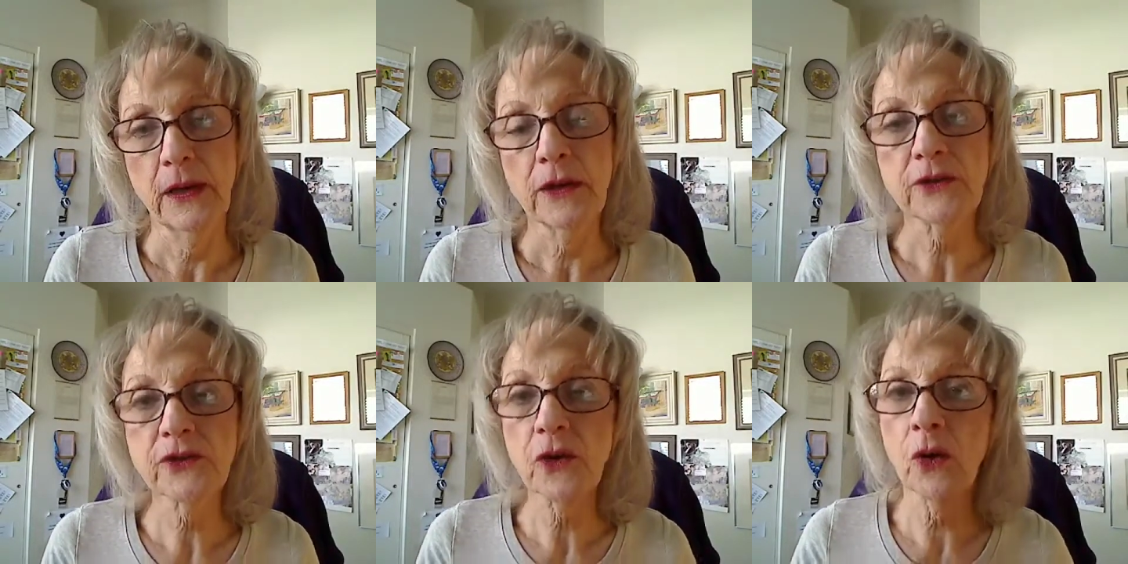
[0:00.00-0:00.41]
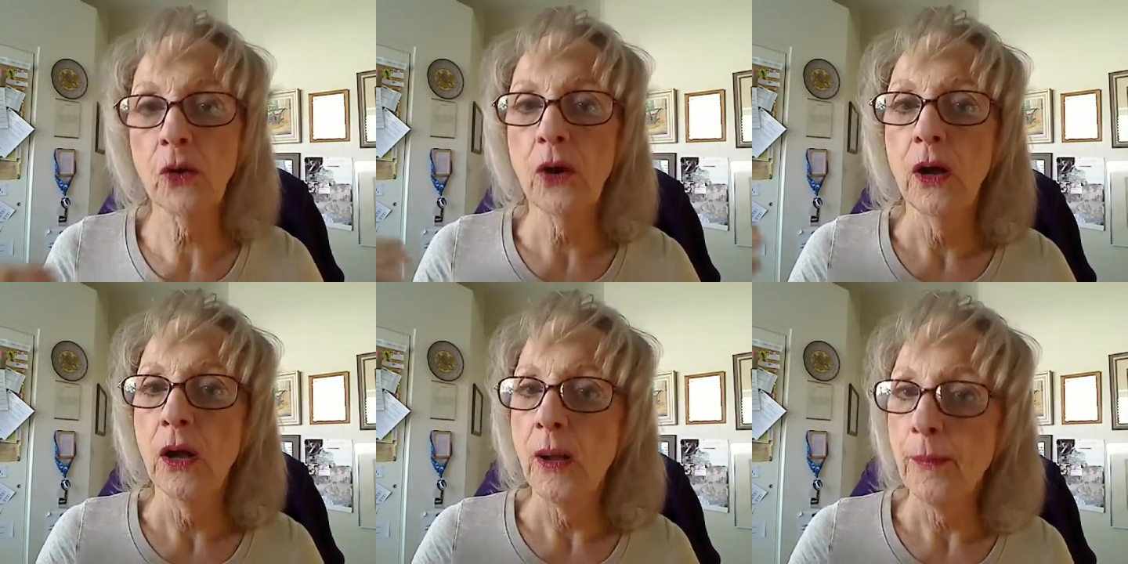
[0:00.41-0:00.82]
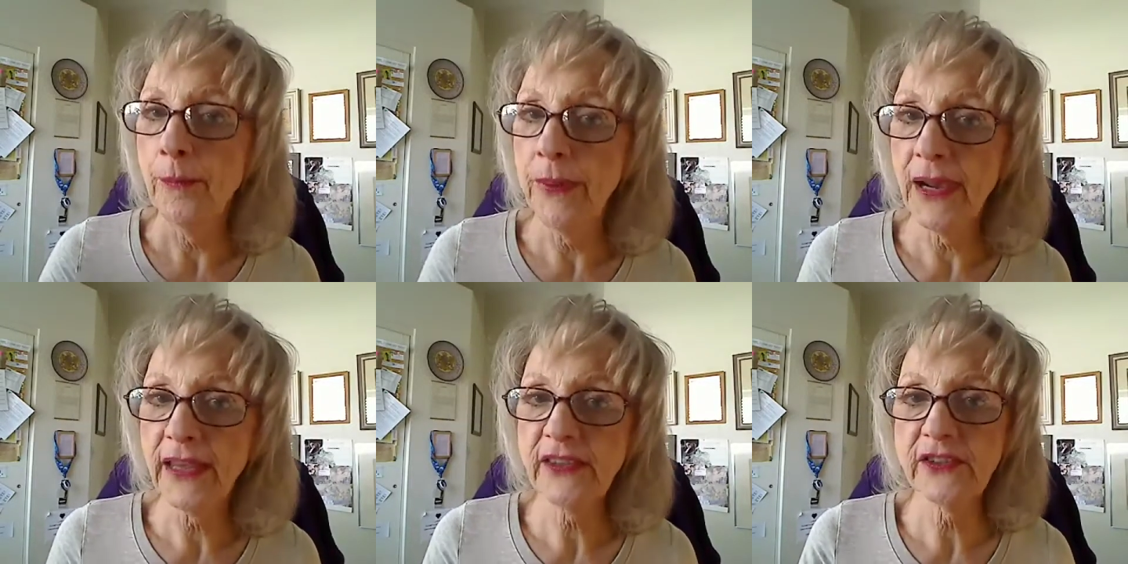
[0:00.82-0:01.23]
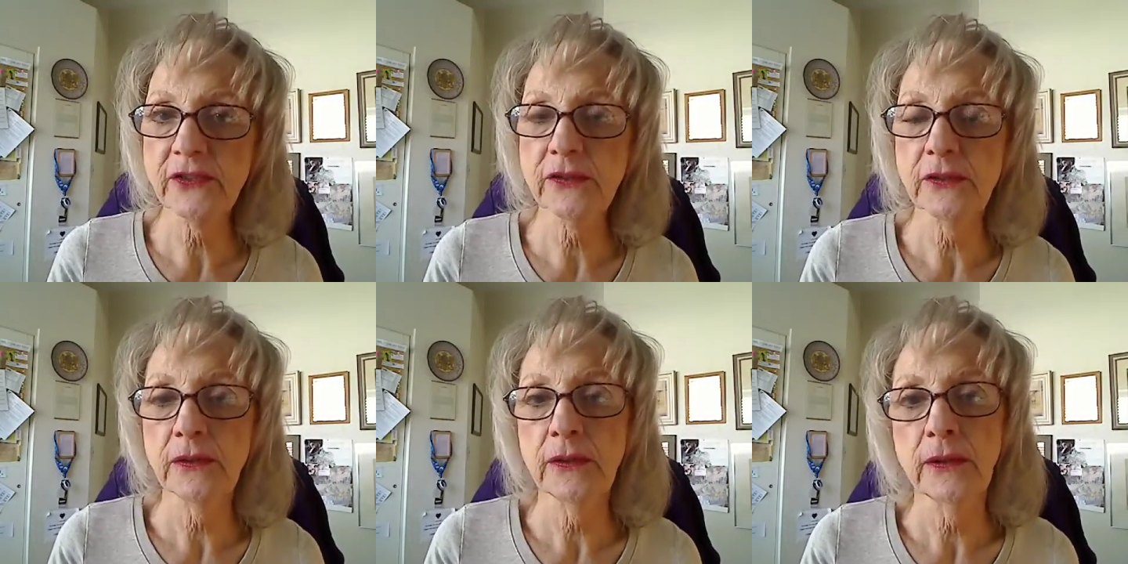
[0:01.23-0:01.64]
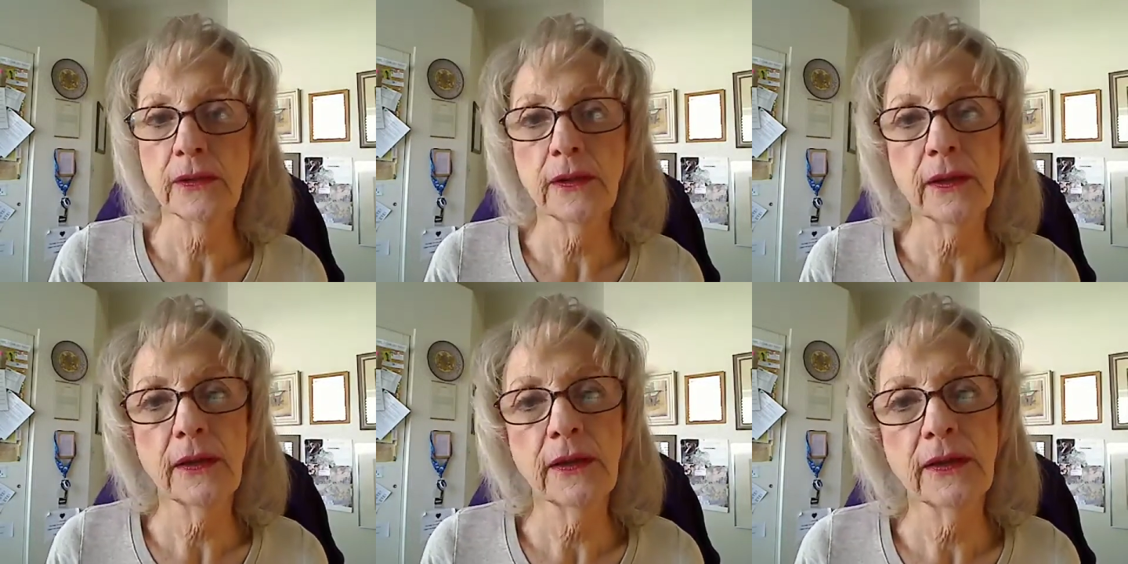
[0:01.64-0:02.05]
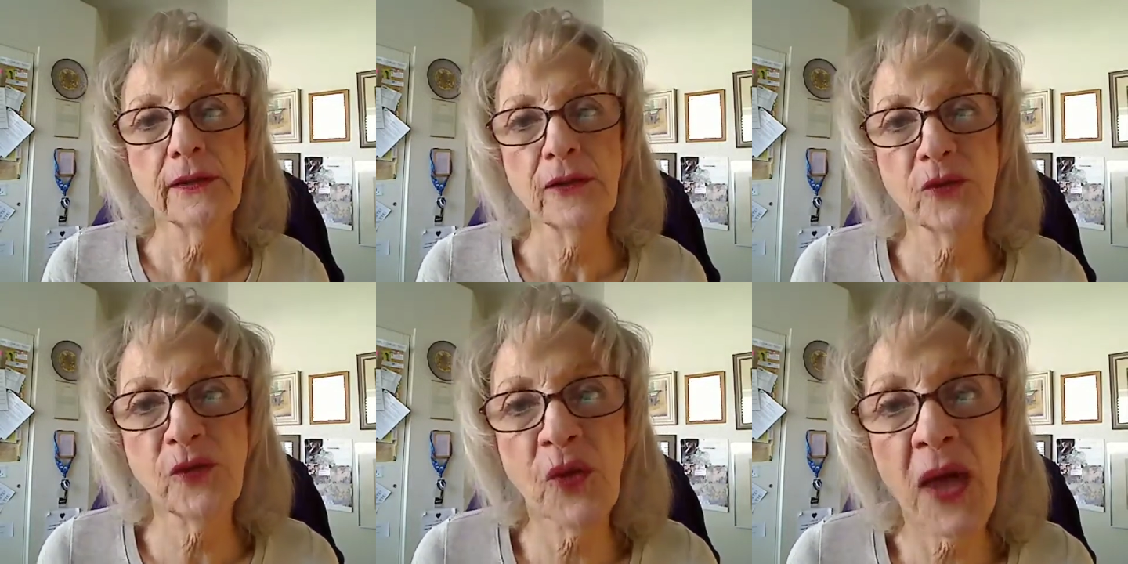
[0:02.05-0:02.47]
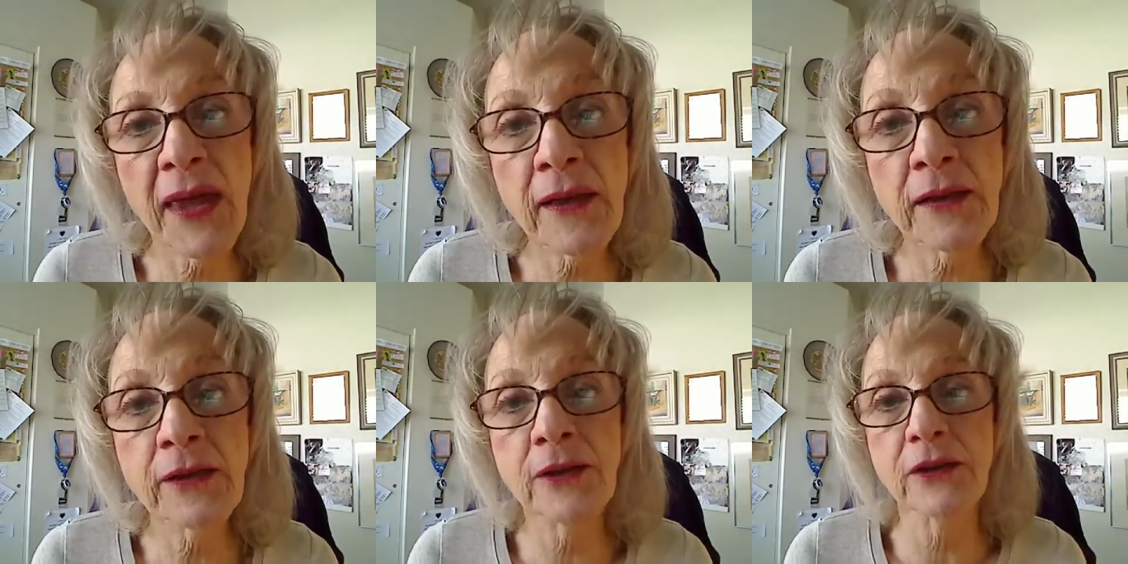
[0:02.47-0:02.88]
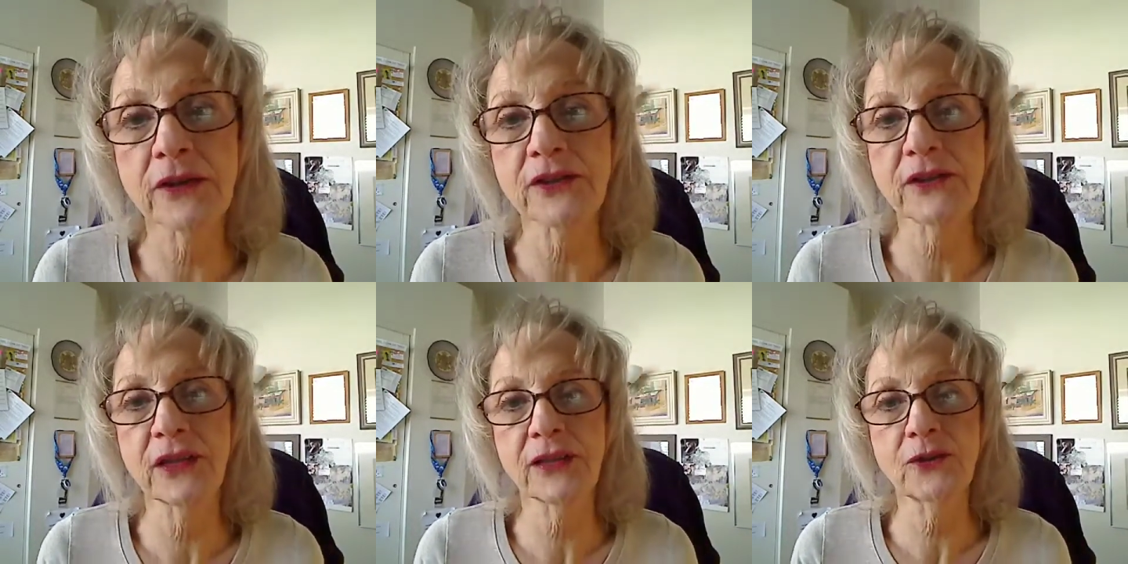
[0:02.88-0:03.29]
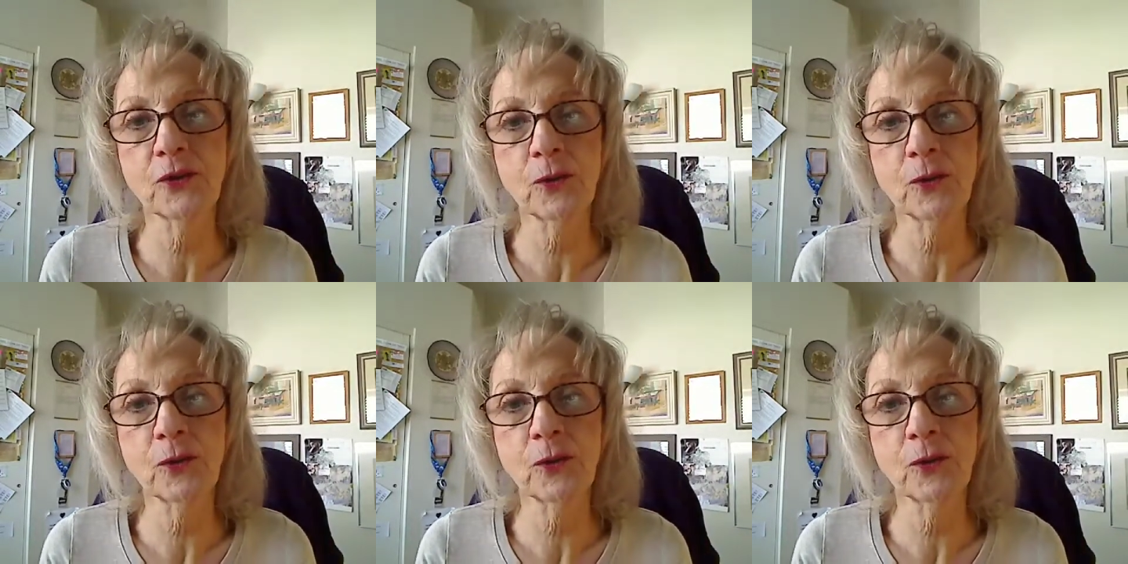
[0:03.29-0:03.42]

So bless the failures that you